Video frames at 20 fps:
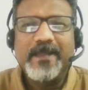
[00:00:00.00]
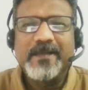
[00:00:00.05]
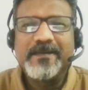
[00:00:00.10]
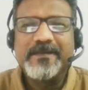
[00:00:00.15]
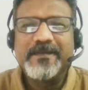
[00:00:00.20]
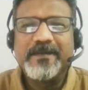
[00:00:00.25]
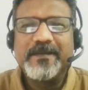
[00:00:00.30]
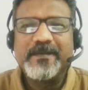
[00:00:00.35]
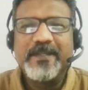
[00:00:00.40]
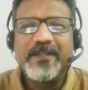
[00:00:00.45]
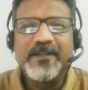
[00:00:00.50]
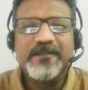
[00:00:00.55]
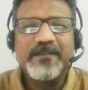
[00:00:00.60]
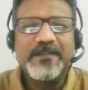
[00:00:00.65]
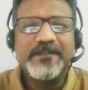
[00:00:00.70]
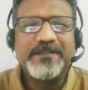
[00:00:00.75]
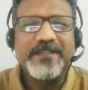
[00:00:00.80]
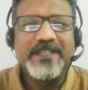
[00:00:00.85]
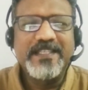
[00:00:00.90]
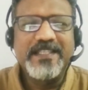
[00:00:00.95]
for many of
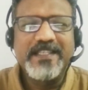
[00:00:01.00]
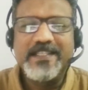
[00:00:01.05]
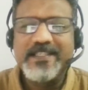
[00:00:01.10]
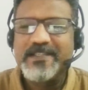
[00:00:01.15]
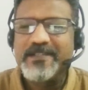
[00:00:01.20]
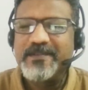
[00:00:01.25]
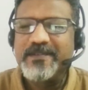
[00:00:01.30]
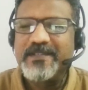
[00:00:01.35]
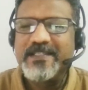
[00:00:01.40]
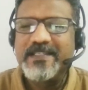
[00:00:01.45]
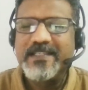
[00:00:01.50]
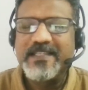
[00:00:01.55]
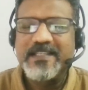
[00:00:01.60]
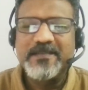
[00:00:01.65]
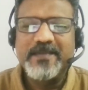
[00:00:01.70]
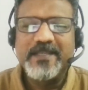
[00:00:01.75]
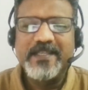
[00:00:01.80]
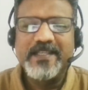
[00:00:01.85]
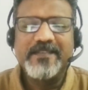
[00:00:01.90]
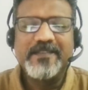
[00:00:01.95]
our first year students
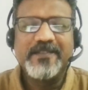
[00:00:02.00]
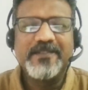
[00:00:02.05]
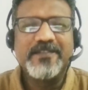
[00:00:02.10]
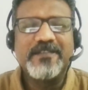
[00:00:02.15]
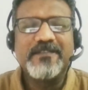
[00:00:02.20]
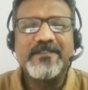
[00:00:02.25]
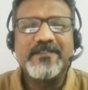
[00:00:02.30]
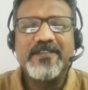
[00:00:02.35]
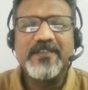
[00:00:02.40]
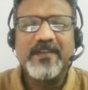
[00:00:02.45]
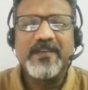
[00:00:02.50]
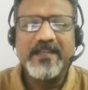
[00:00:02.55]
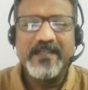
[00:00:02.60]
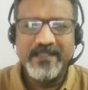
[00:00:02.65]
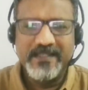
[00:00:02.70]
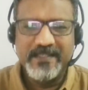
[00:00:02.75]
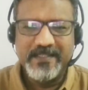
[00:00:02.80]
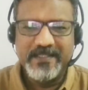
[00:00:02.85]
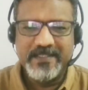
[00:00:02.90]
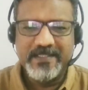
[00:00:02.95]
as well, those who have
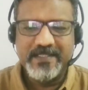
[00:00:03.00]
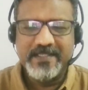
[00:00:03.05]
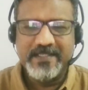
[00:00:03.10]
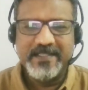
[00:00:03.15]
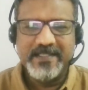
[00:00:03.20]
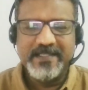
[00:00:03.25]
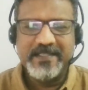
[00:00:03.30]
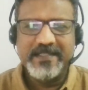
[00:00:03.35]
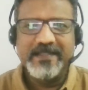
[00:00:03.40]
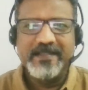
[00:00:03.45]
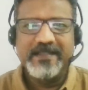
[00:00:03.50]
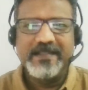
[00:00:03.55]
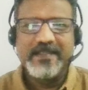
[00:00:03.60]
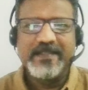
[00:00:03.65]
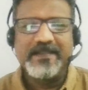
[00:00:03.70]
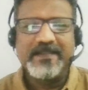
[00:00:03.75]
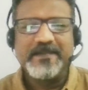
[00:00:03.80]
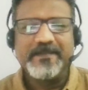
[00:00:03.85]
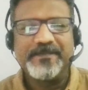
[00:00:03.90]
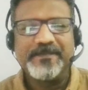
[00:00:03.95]
joined us uh,
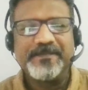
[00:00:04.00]
uh,